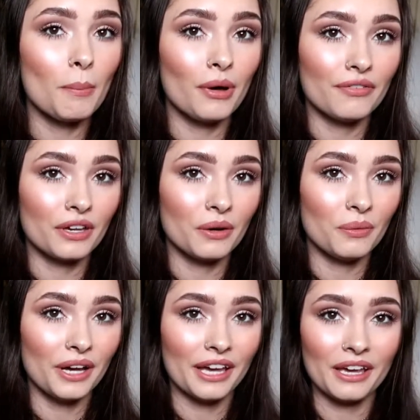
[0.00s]
buffing
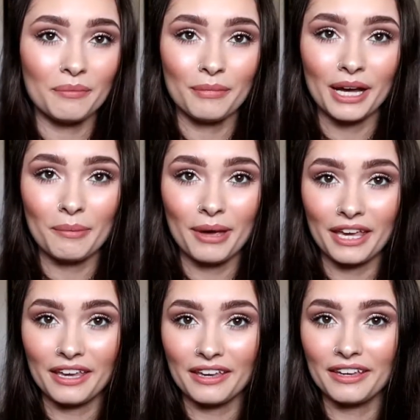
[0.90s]
away my
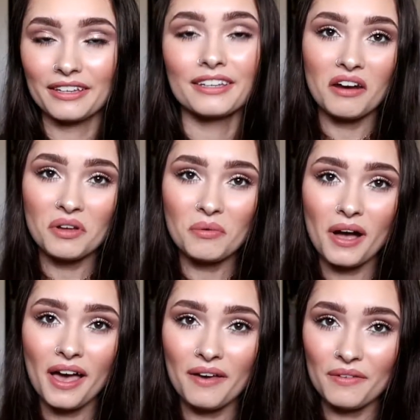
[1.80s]
baking. I don't know
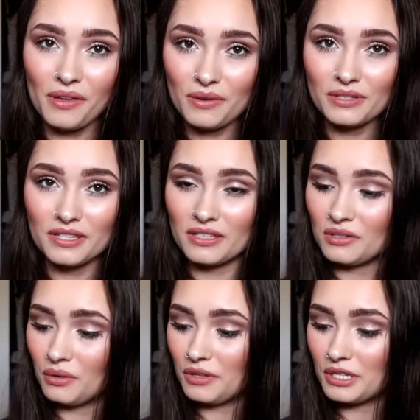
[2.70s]
why I haven't used this until